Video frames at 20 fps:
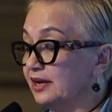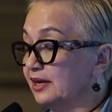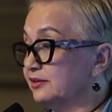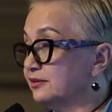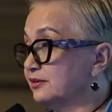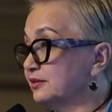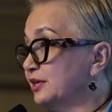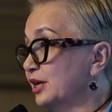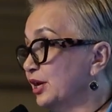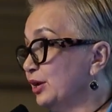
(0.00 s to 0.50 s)

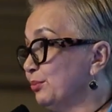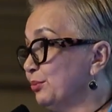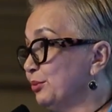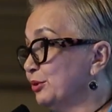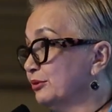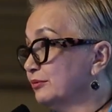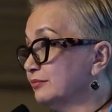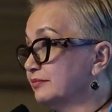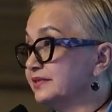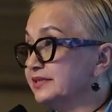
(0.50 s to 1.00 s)

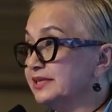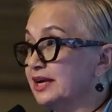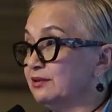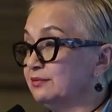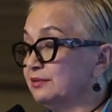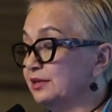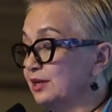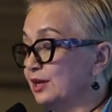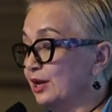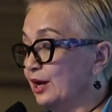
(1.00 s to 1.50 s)
entertainment,
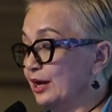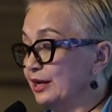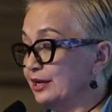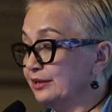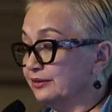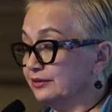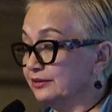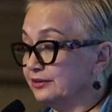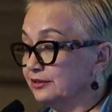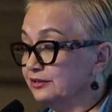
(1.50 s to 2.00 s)
sound and
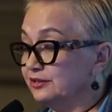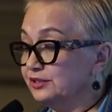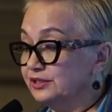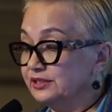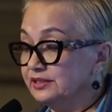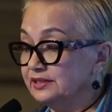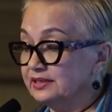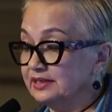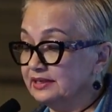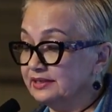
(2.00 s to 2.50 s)
light,
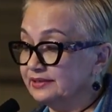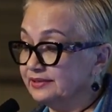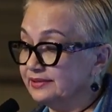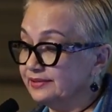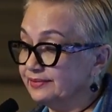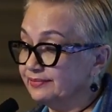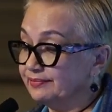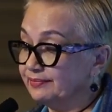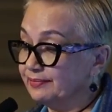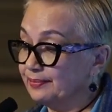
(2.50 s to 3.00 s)

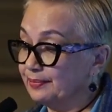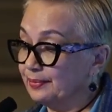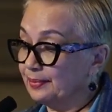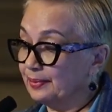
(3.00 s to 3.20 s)
logistics,